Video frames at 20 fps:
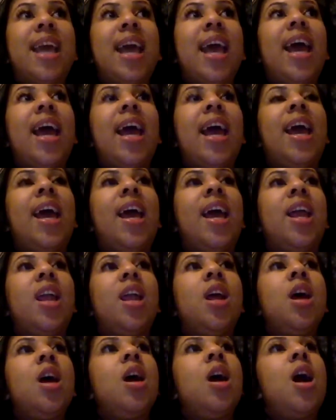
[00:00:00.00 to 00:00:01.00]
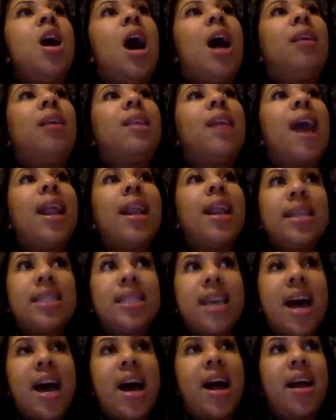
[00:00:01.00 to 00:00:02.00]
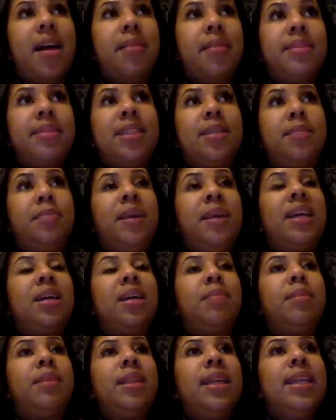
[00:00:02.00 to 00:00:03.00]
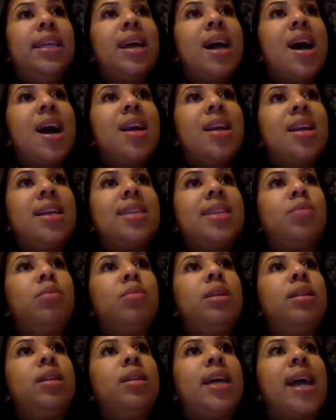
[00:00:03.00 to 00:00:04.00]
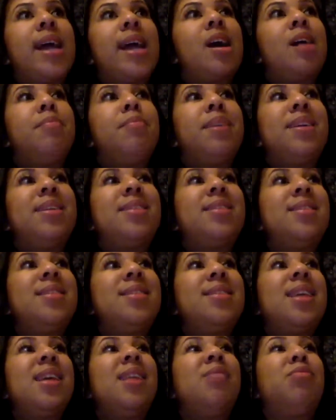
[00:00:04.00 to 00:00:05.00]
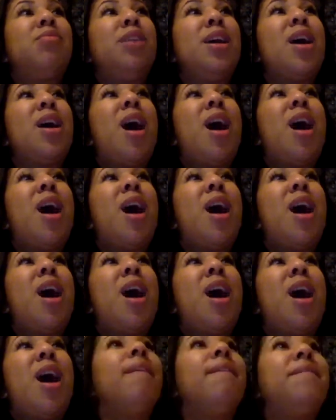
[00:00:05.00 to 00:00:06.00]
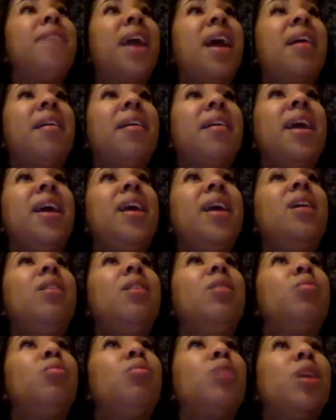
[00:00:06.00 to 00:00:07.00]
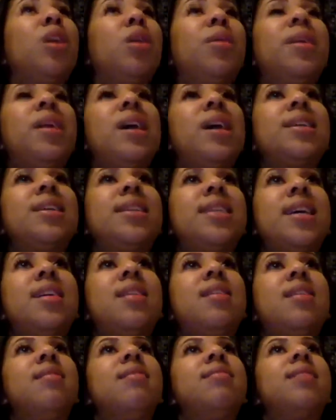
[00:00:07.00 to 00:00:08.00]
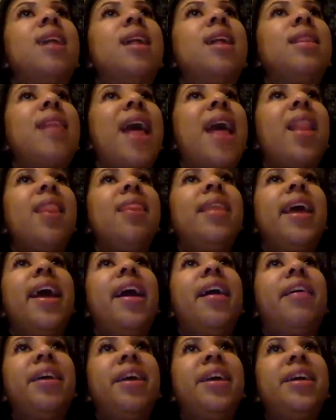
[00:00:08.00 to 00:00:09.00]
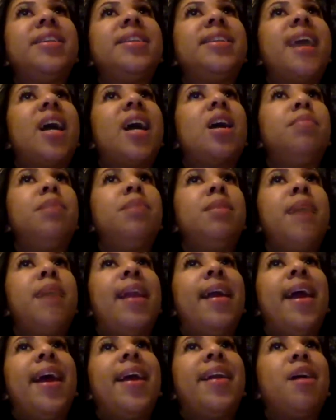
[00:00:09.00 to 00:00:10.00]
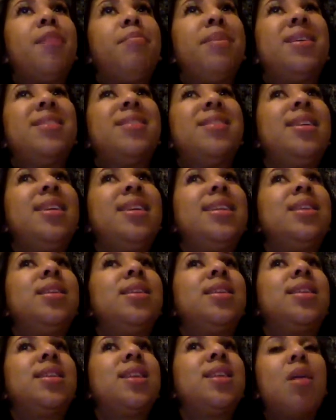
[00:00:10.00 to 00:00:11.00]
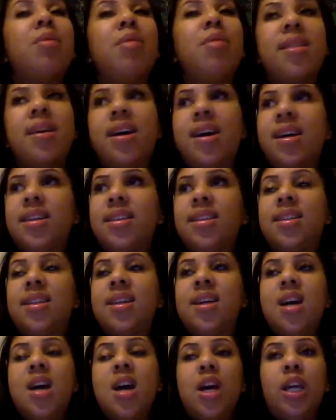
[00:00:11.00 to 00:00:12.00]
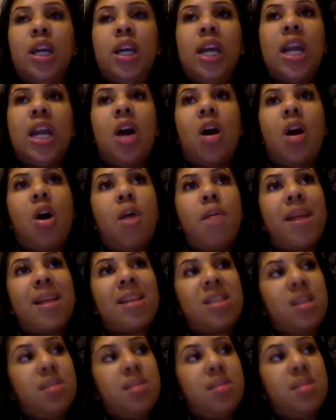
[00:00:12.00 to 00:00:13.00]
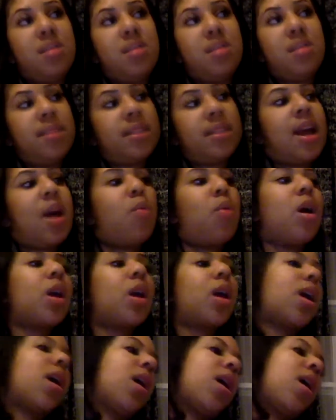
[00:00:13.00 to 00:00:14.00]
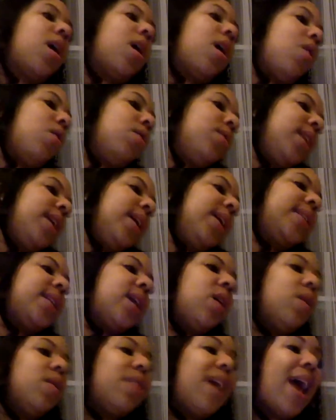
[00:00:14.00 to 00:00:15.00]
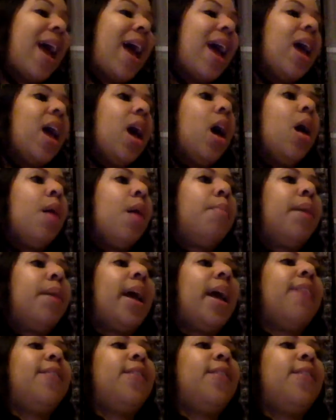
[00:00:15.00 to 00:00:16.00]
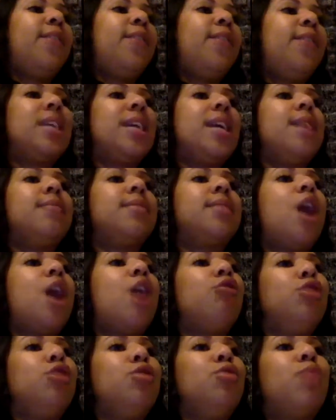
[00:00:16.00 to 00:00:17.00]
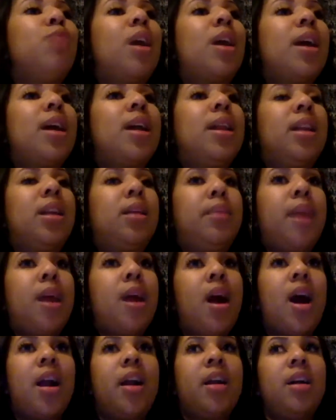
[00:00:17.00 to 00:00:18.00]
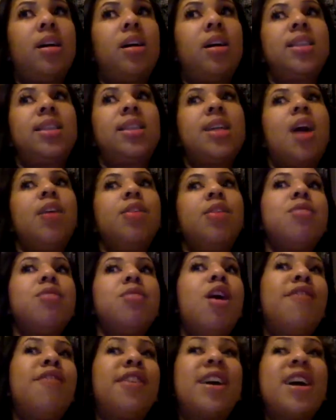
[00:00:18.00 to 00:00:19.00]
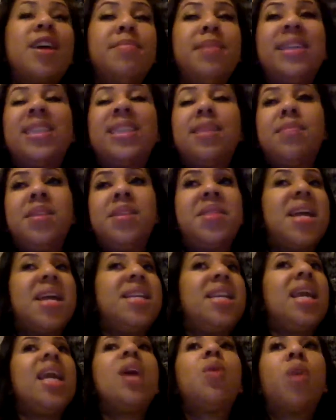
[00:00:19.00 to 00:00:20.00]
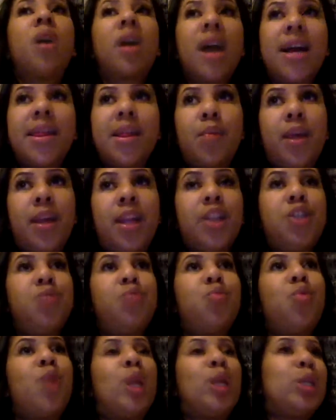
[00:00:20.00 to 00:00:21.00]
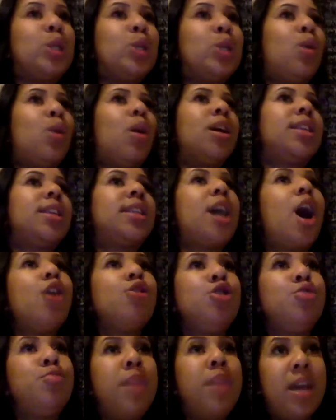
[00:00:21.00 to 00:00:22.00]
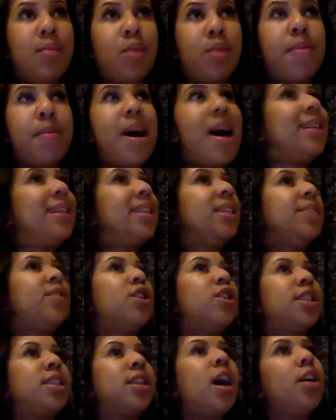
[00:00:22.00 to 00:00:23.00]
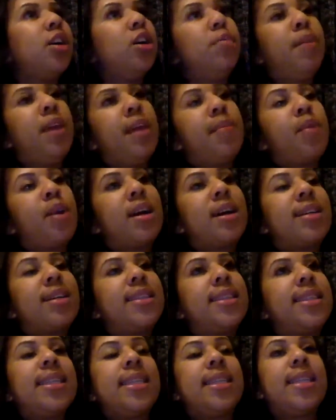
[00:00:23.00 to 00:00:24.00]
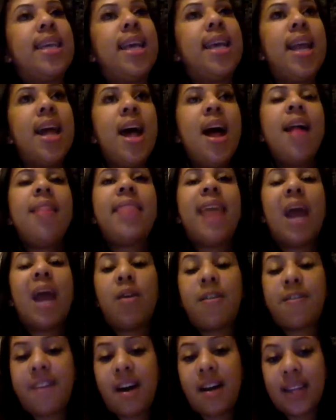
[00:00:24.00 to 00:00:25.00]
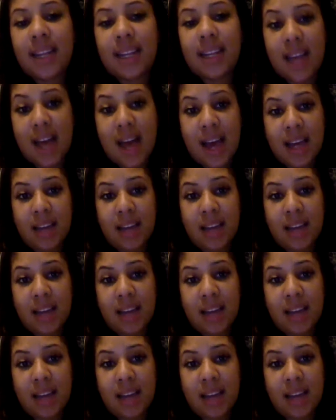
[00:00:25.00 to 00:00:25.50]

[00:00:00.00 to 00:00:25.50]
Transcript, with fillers: And a lot of times, to be completely honest, when we look at our business, if we are very real with ourselves, a lot of the areas that could be better in our business start with us you know, oh, my team is not working, oh, this, oh, that. But if your team saw you working a little bit harder or saw you overcoming something that didn't work out the way that you wanted to, or saw you being more positive or saw you being more consistent, they will fall in line.